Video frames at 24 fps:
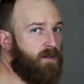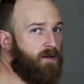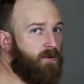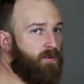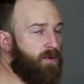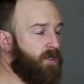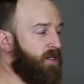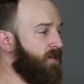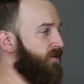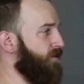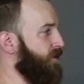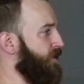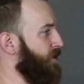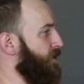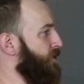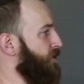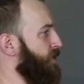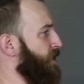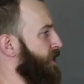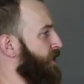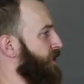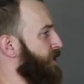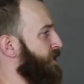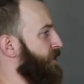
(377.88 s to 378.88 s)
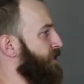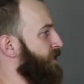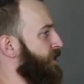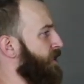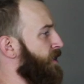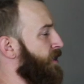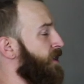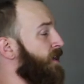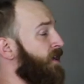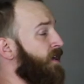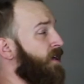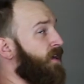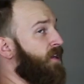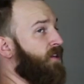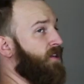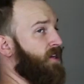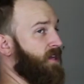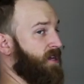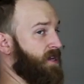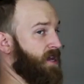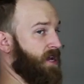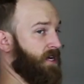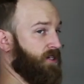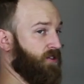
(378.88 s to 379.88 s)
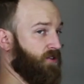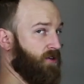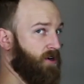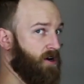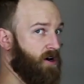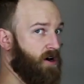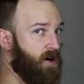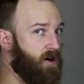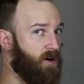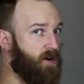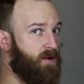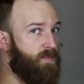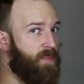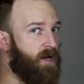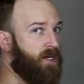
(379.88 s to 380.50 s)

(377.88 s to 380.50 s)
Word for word: When you do these, think extra hard